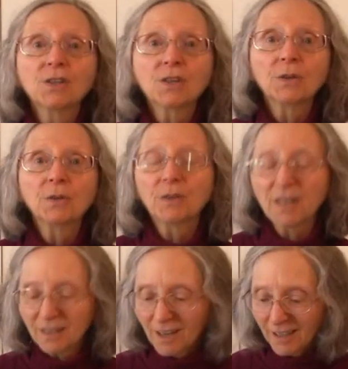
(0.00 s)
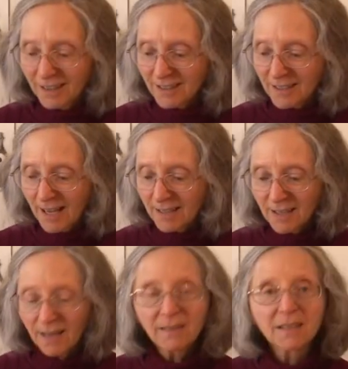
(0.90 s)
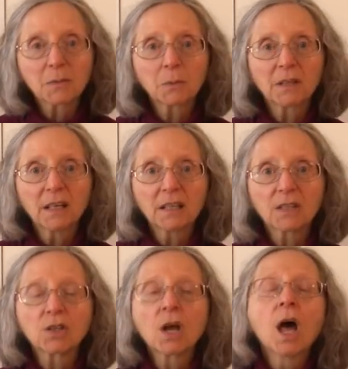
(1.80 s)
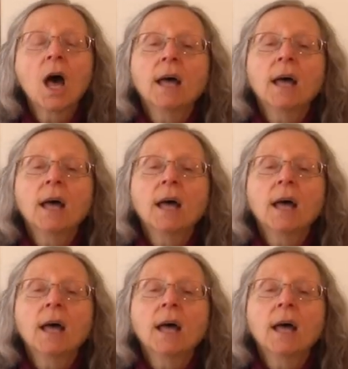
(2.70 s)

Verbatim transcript: to the United States, and this one is.